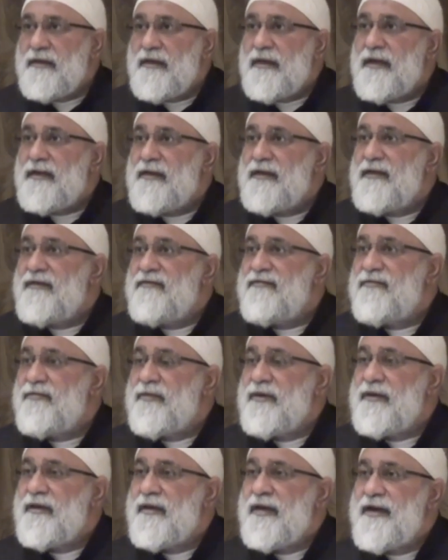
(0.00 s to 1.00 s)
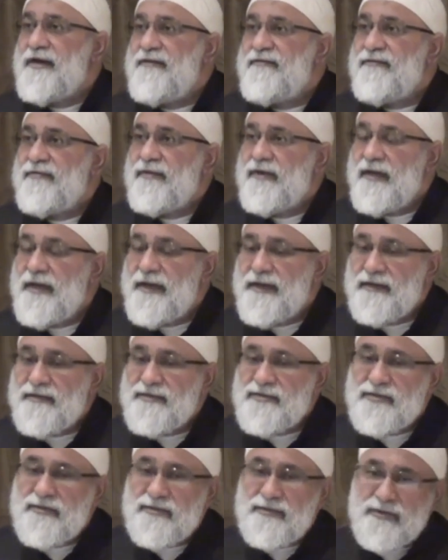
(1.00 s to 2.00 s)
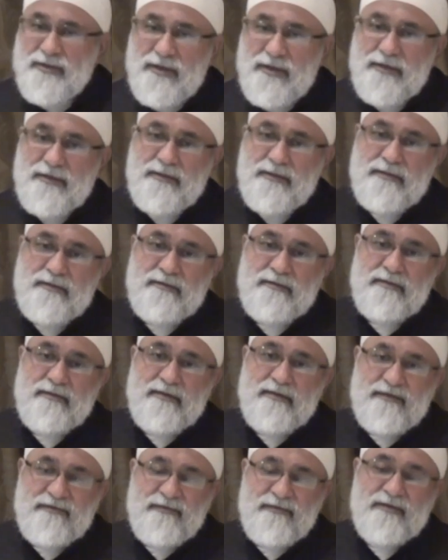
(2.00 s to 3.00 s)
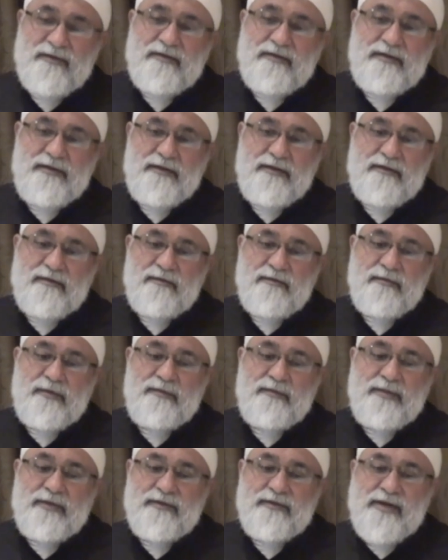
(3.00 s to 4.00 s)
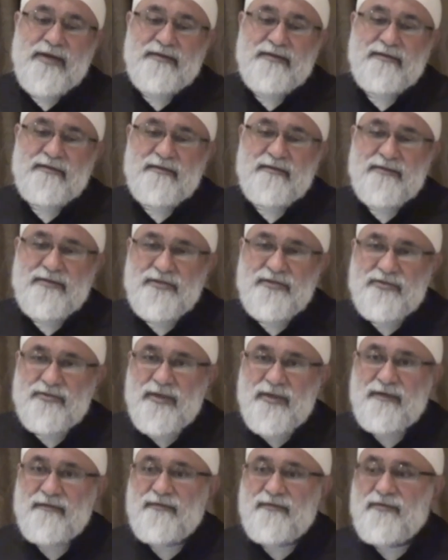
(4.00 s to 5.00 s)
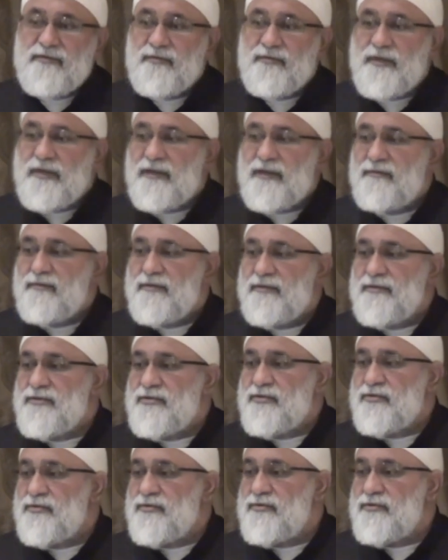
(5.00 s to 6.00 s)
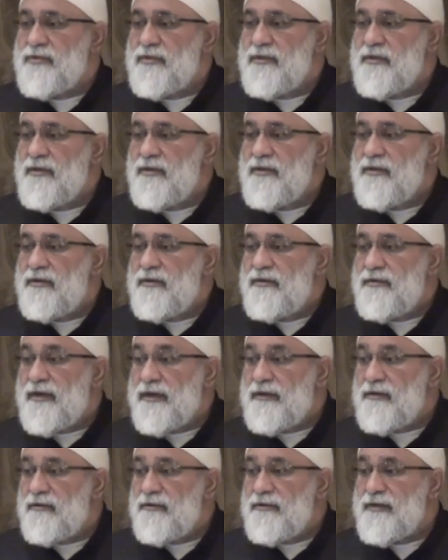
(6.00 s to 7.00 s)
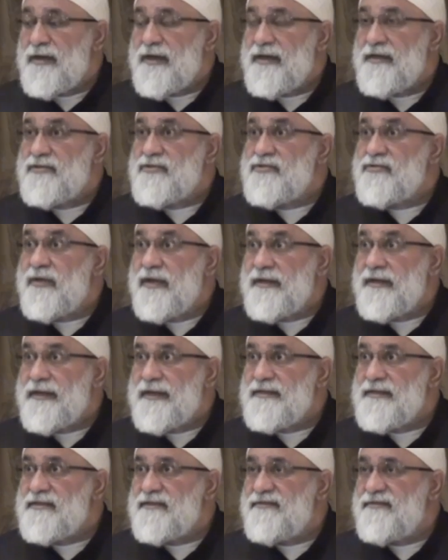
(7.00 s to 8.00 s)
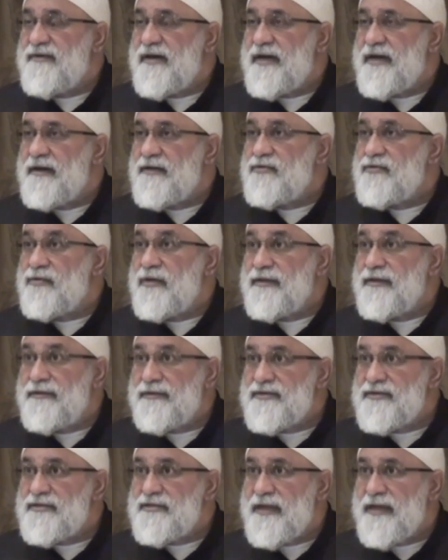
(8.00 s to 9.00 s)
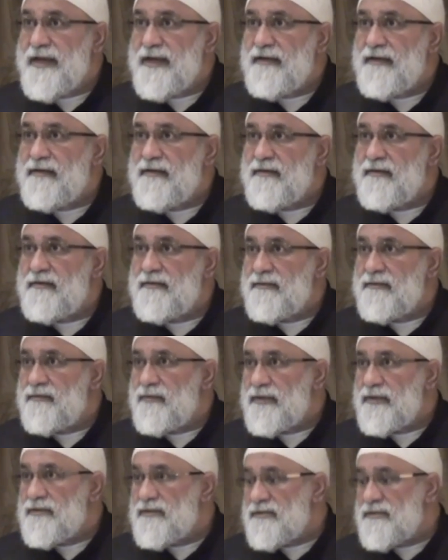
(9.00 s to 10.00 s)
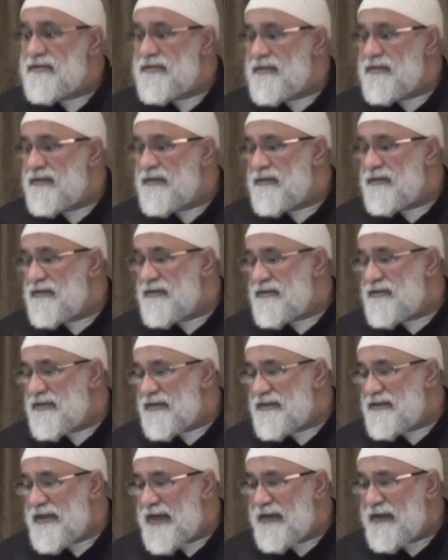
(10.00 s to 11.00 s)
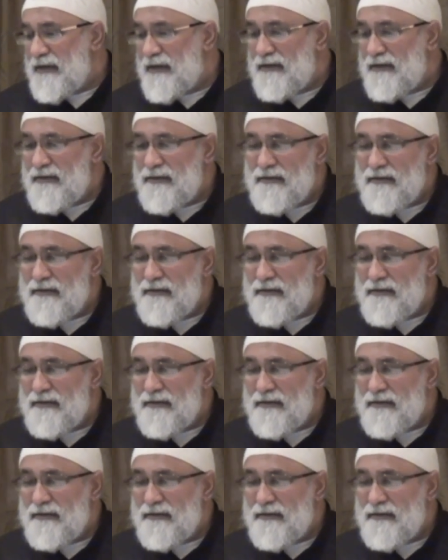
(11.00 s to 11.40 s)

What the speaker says: And if we have reliance on God, definitely we'll be granted the strength to be able to recognize, to identify, to understand what's satanic